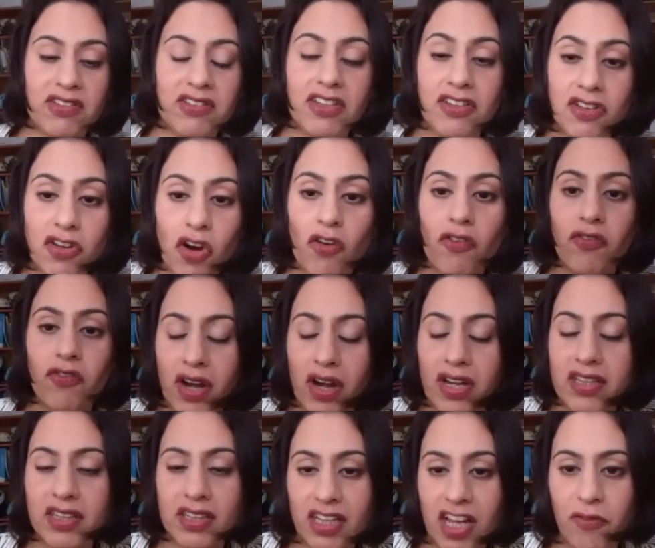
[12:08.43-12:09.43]
did not
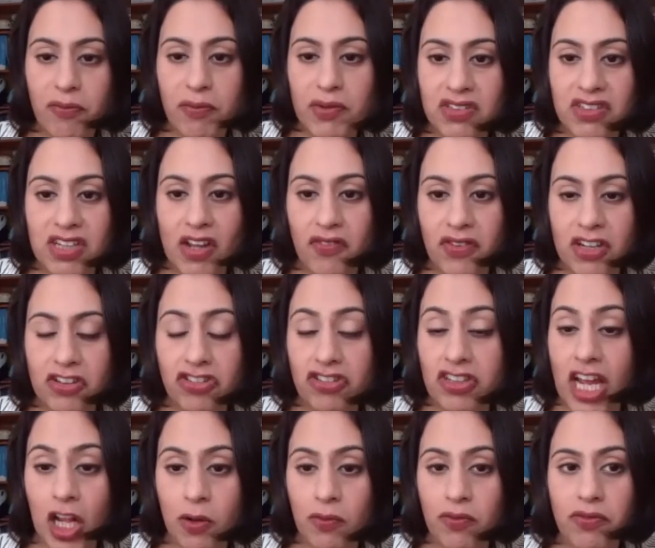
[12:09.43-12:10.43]
find the government's definition
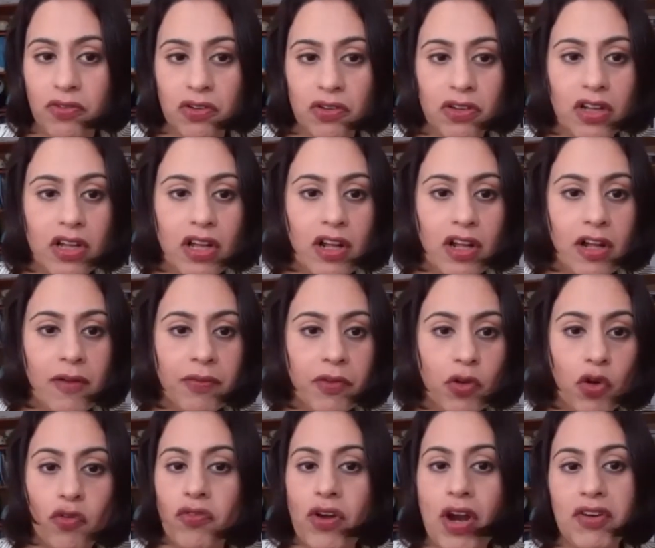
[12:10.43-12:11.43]
helpful
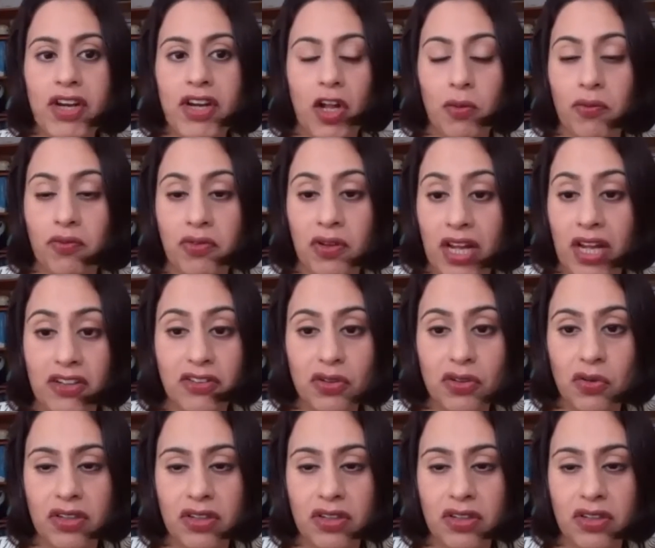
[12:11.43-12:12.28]
or very helpful at all.